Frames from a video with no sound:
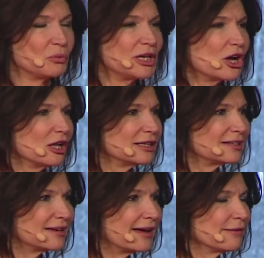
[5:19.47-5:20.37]
We call it
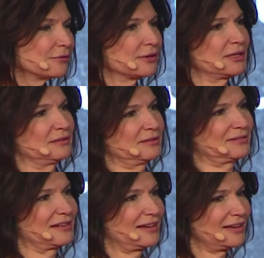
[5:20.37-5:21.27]

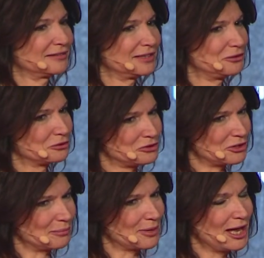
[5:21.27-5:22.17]
governance and
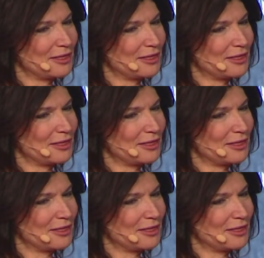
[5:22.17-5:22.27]
leadership.